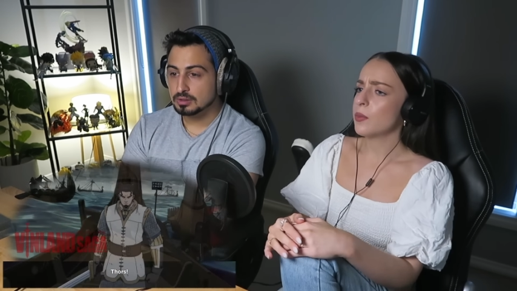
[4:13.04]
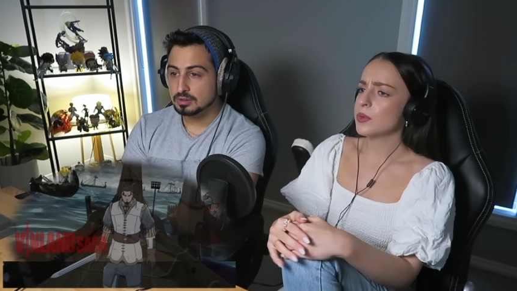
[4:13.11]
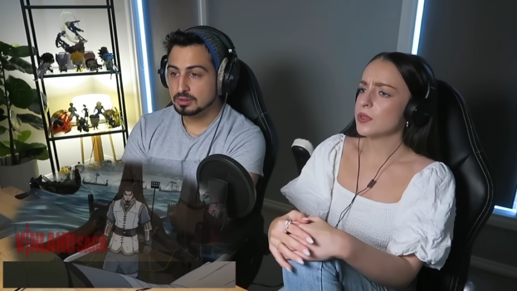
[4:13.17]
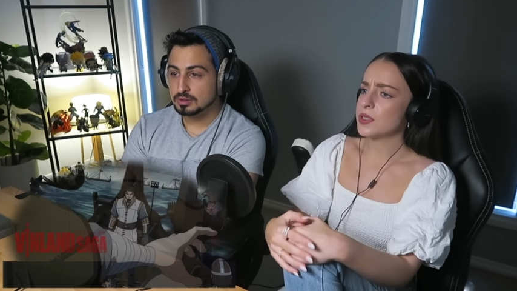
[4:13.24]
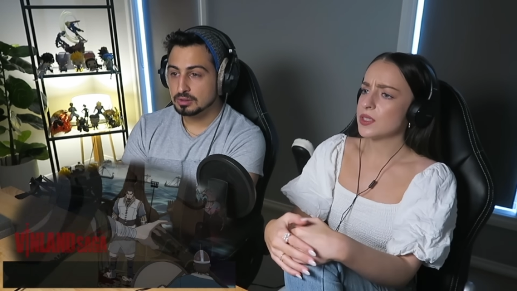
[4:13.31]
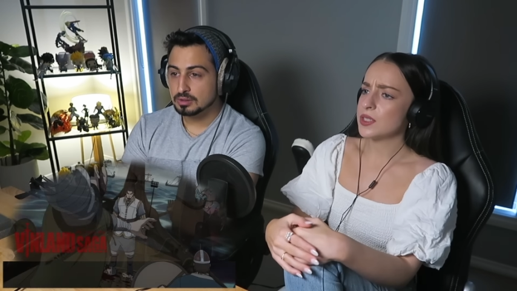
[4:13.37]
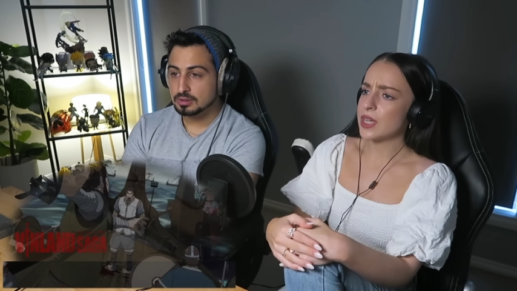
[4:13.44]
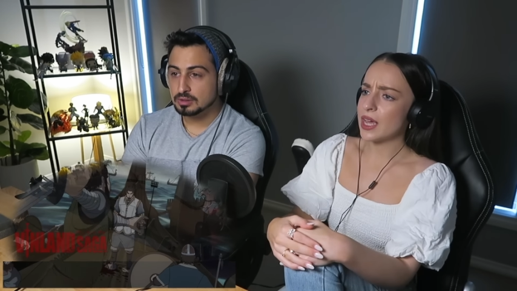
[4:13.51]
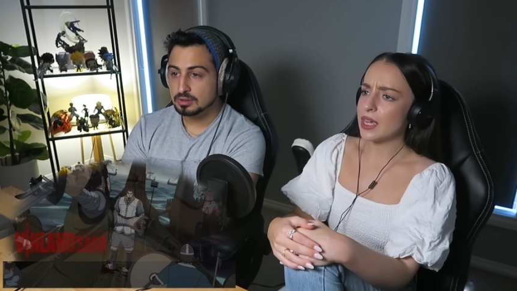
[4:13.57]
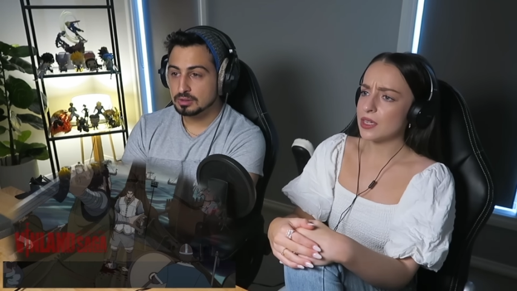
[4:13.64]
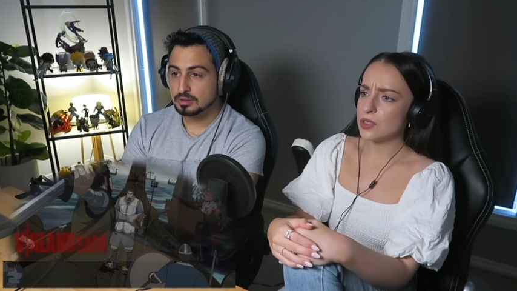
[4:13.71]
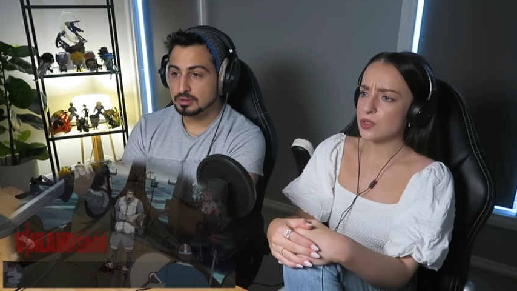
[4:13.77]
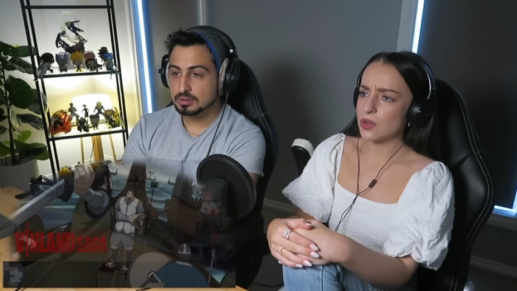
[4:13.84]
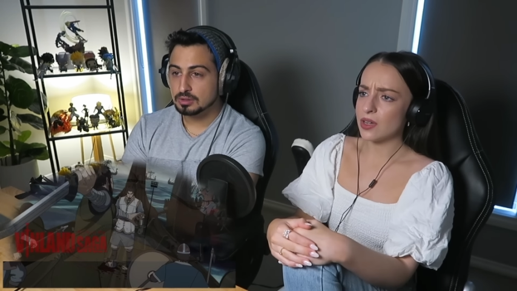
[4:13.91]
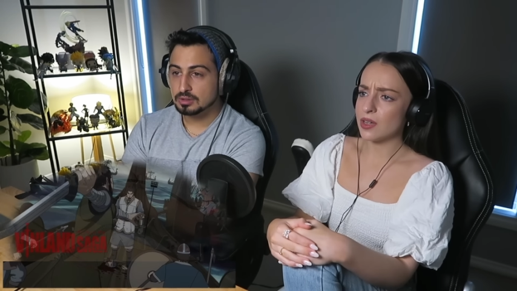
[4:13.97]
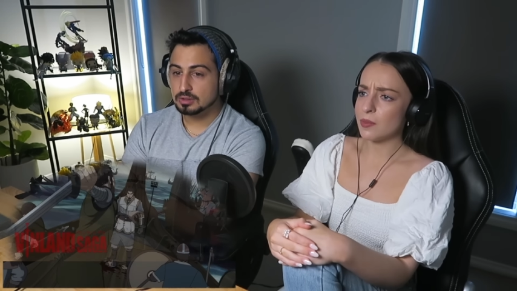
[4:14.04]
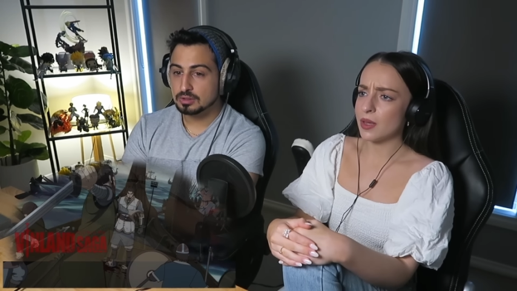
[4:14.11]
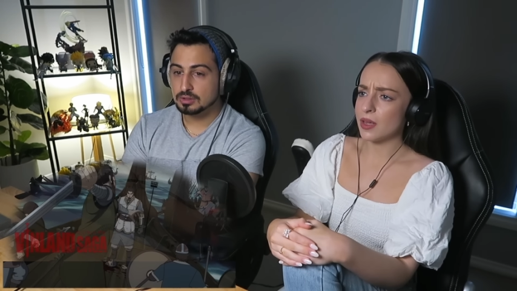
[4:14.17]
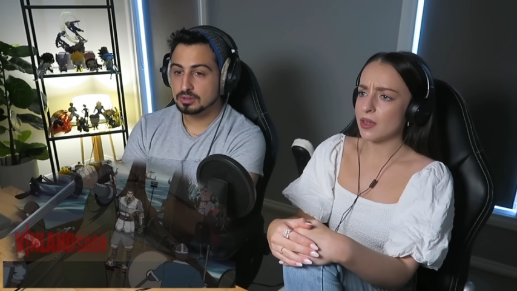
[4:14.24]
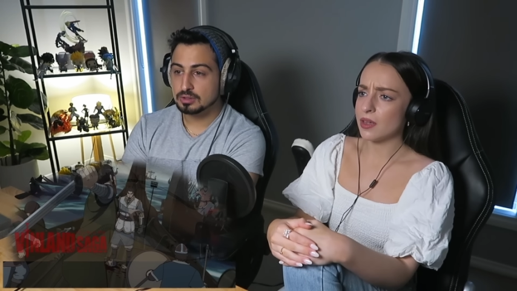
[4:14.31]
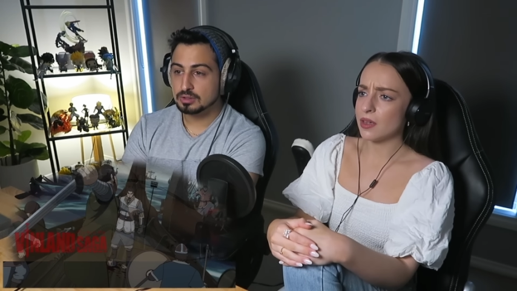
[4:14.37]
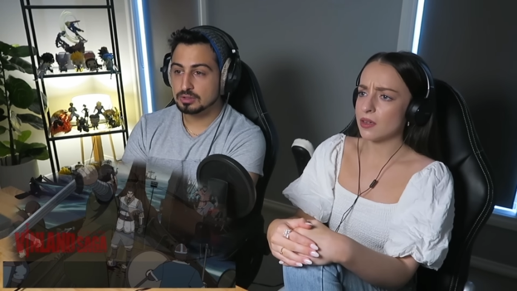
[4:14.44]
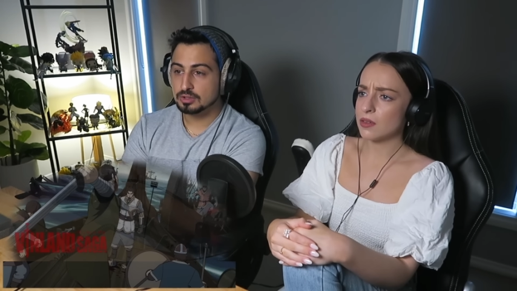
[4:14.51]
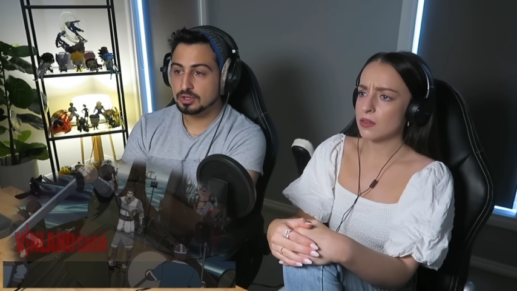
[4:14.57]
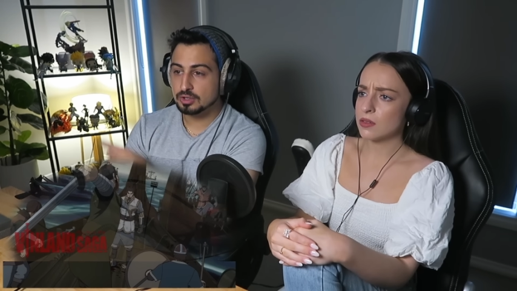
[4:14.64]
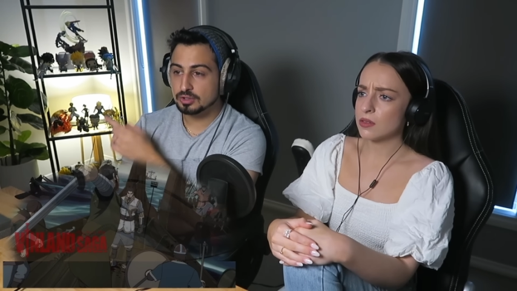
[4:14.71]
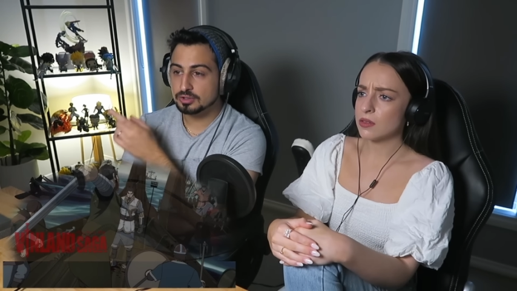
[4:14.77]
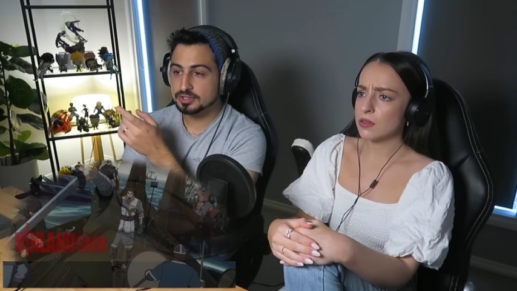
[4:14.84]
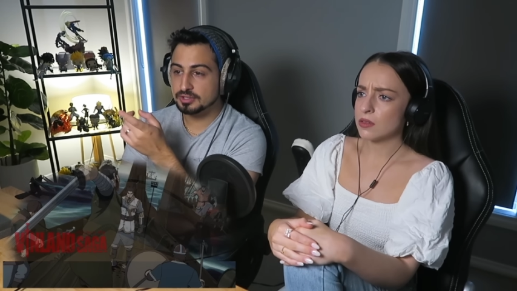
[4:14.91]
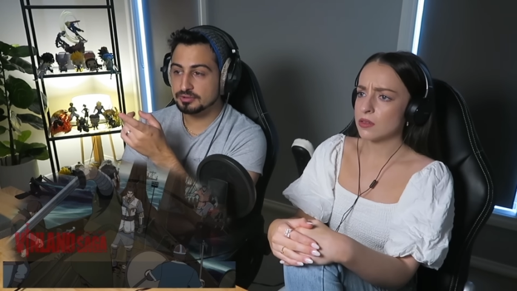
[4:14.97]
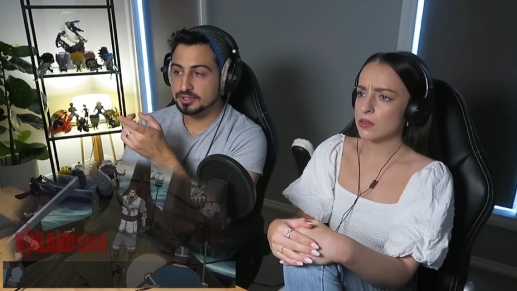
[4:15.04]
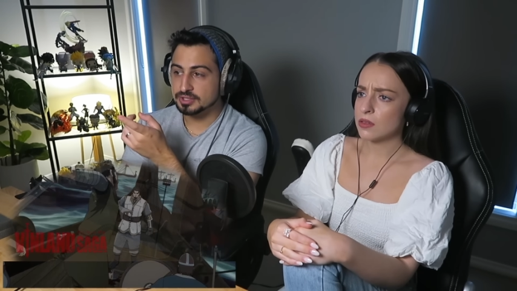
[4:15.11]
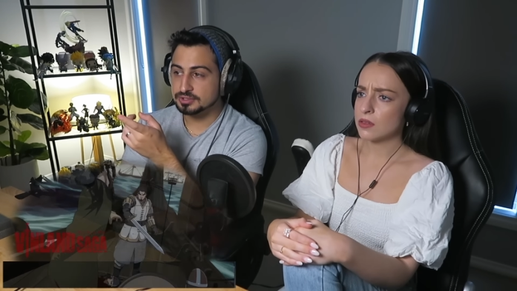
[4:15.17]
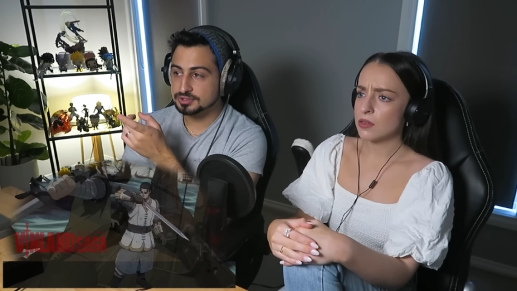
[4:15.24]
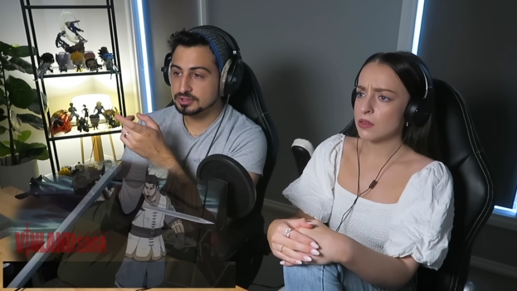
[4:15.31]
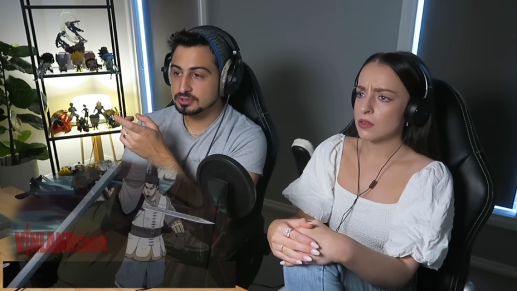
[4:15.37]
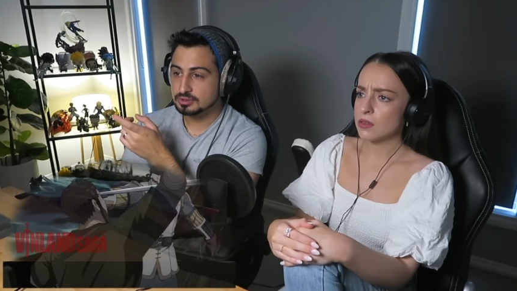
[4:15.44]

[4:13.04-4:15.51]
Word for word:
Speaker 1: was daydreaming.
Speaker 2: No, no, there is.